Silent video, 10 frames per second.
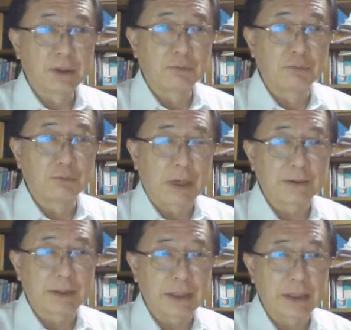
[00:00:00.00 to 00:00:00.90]
One
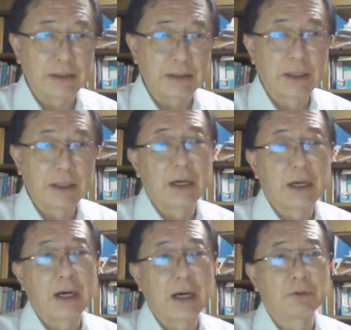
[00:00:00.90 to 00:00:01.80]
thing
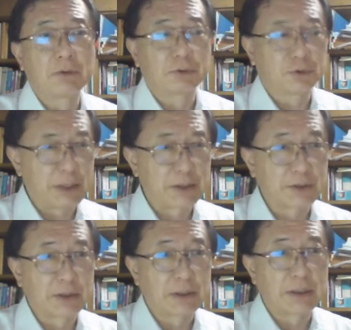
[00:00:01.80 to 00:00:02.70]
I want to
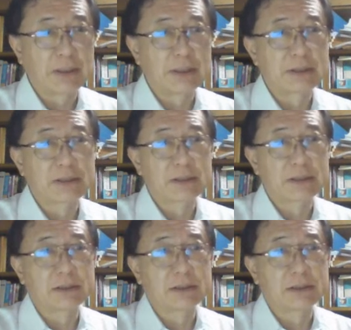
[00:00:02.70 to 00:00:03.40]
mention is